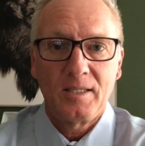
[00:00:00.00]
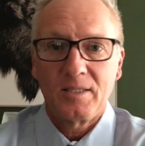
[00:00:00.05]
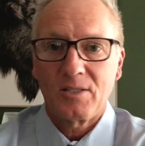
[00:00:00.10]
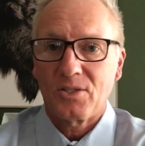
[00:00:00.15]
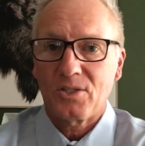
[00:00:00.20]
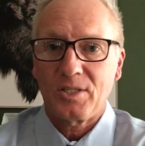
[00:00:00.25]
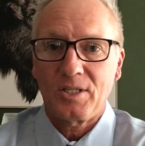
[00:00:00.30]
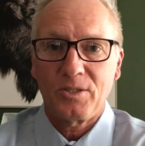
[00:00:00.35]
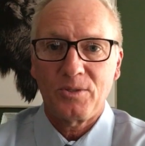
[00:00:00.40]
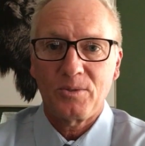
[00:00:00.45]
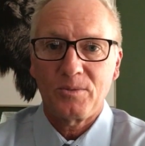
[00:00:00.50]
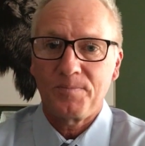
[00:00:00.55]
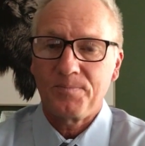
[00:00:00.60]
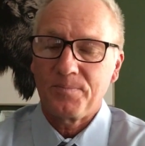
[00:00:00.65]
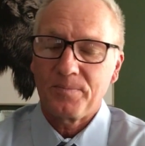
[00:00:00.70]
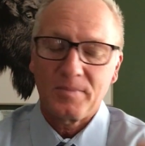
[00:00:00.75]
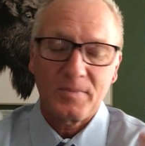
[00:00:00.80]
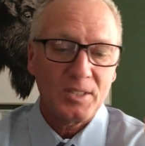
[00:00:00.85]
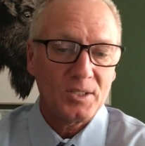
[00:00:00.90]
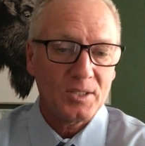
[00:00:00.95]
So
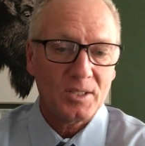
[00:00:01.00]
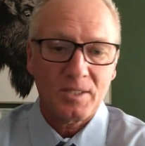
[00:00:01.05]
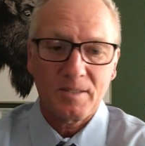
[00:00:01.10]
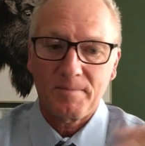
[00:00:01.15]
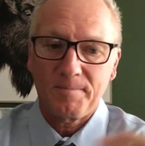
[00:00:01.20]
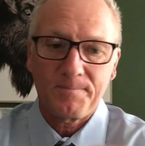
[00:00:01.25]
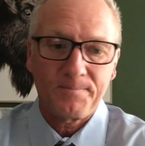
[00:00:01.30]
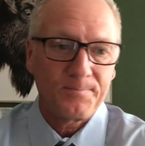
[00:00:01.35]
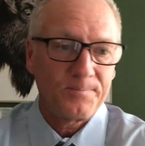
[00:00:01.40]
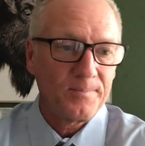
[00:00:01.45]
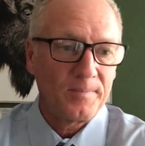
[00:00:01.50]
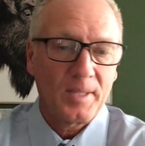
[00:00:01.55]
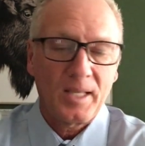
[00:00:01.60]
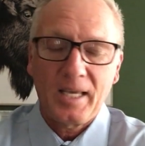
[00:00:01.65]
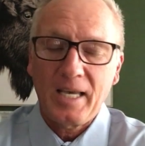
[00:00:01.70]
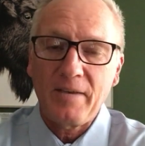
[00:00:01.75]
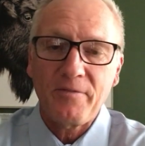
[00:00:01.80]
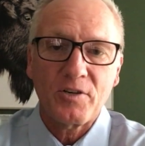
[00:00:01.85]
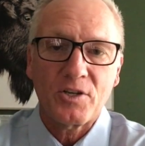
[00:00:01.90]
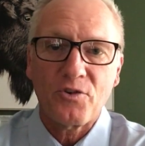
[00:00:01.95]
just
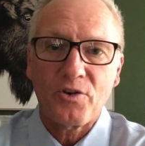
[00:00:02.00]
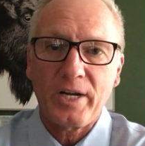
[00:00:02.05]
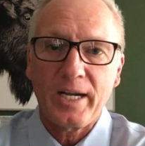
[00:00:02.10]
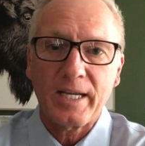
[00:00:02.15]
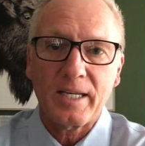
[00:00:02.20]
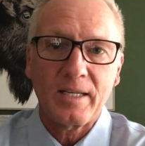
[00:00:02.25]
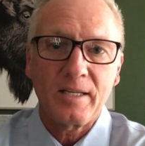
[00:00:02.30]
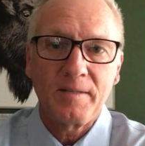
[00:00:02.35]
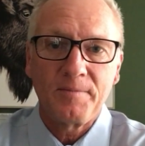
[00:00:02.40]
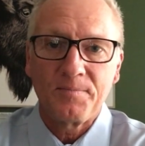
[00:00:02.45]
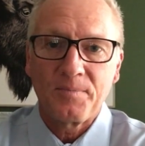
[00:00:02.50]
have a crack,